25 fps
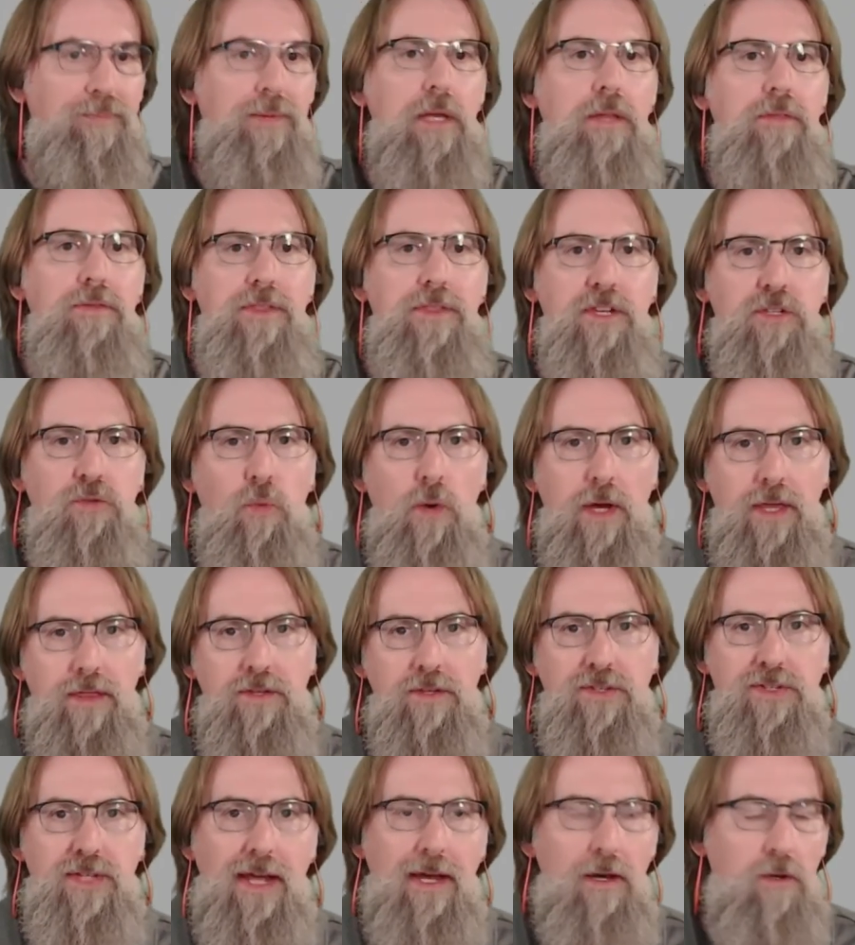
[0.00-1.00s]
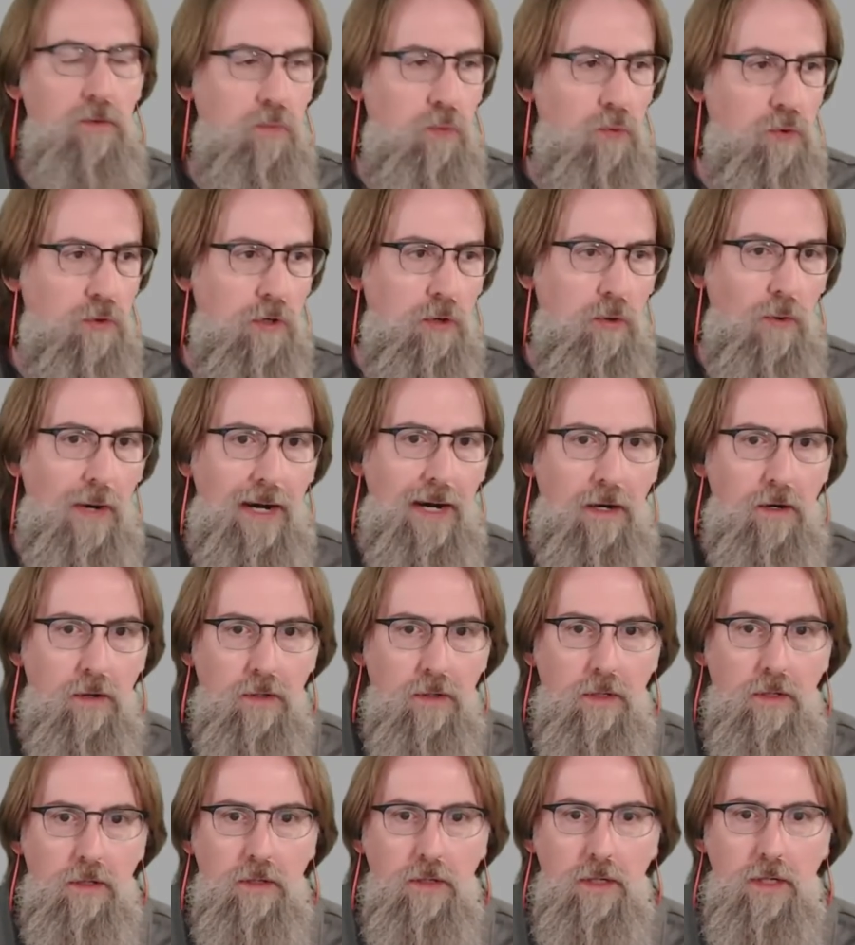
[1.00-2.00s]
This way the sound will go out
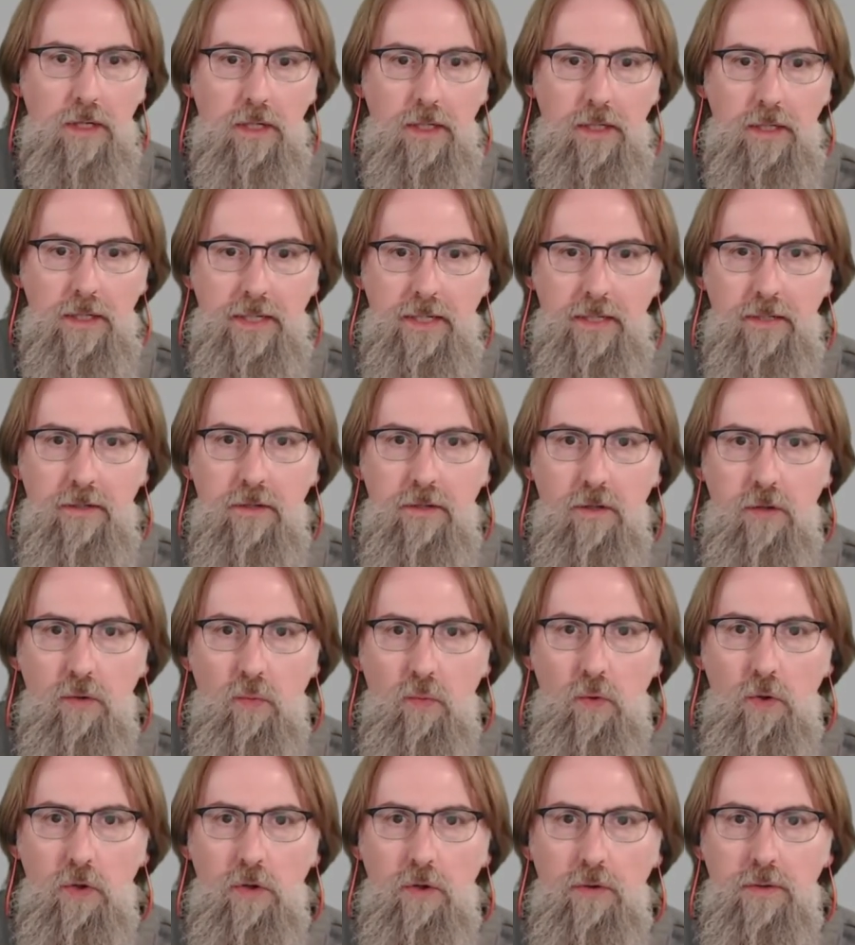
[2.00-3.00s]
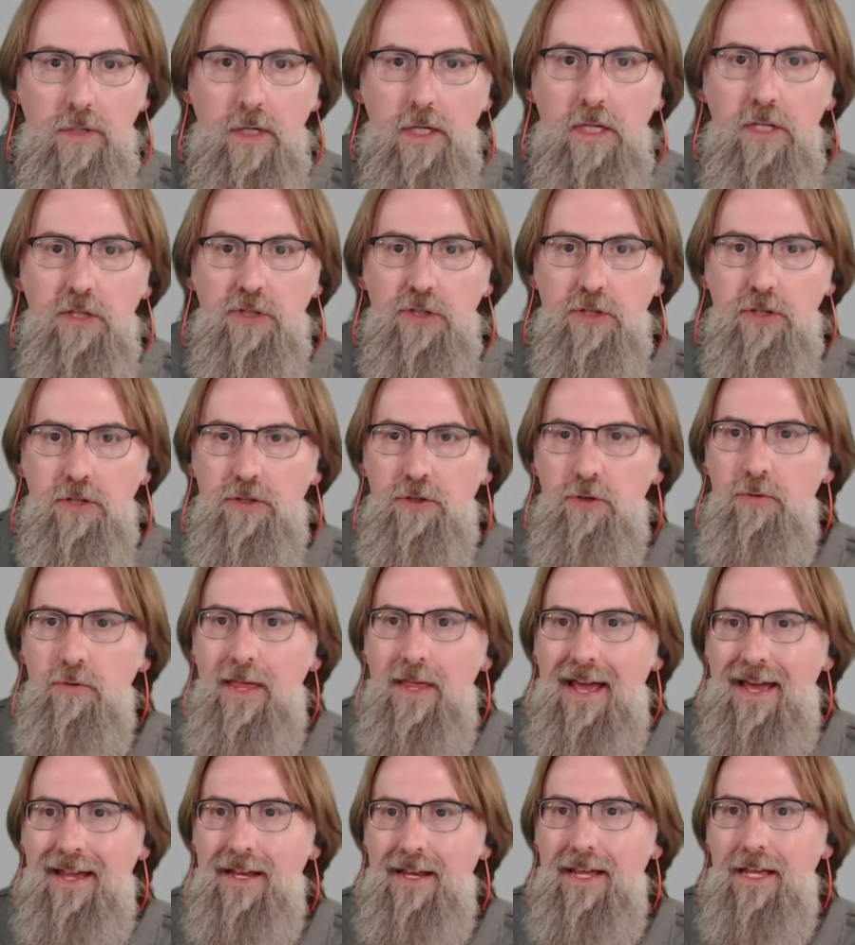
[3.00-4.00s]
into the world. So you do
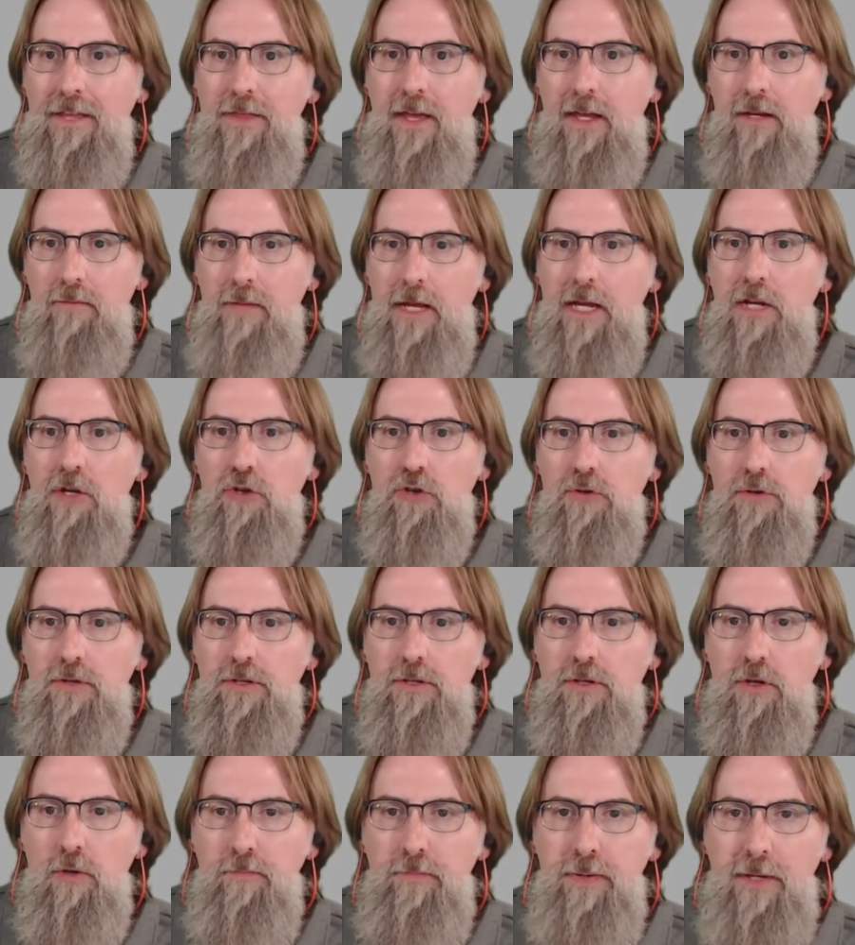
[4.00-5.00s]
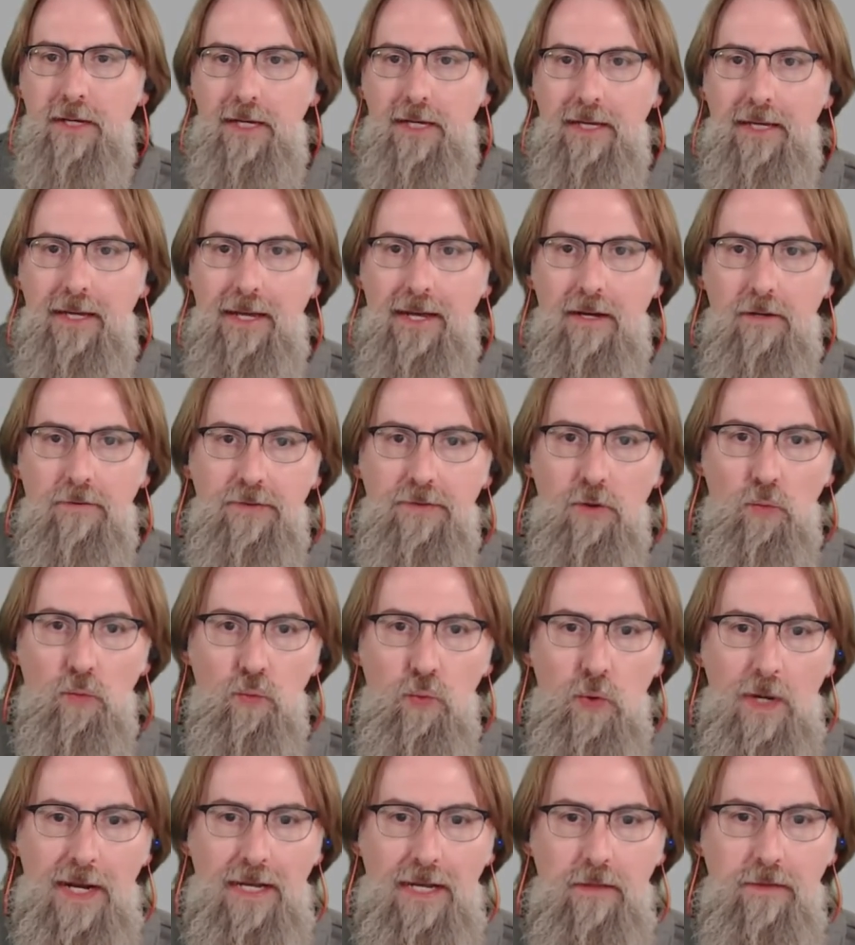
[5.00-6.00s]
that, and then make sure that you're picking out the
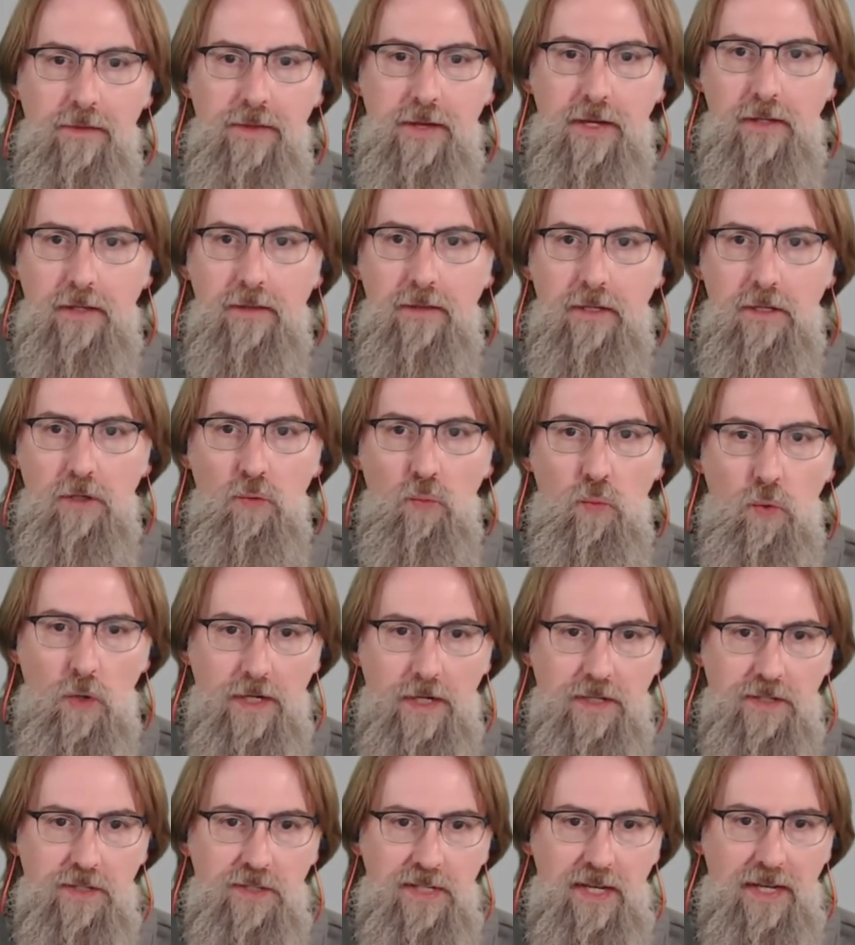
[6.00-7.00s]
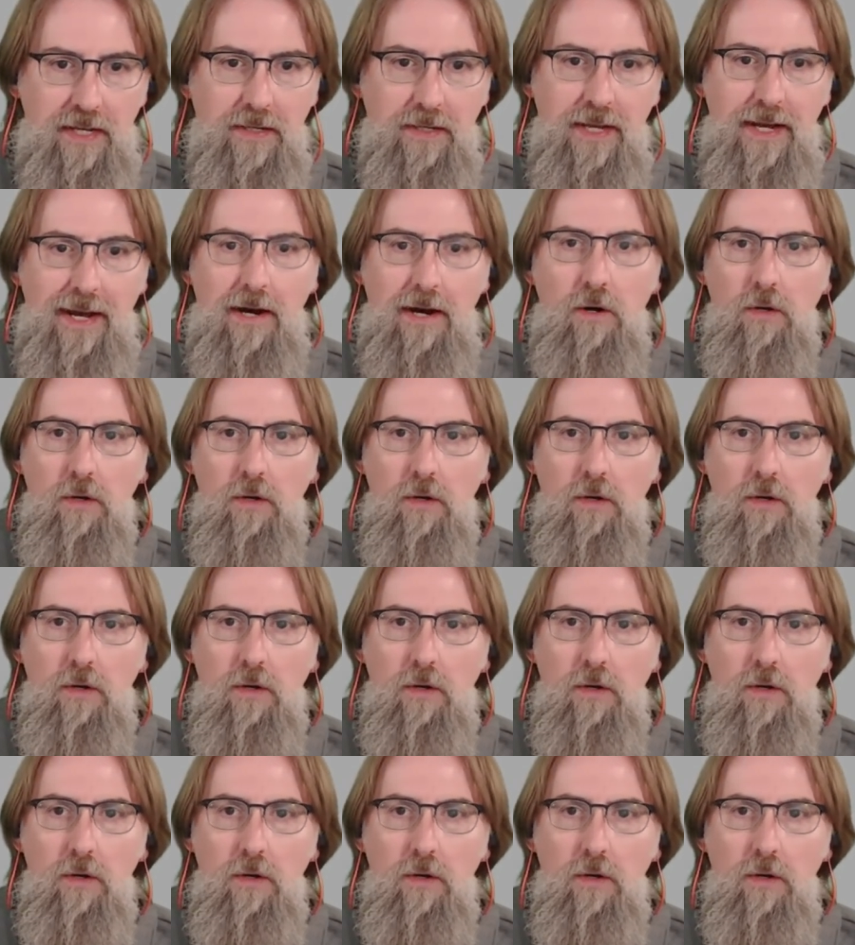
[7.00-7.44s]
right thing that you want to send out.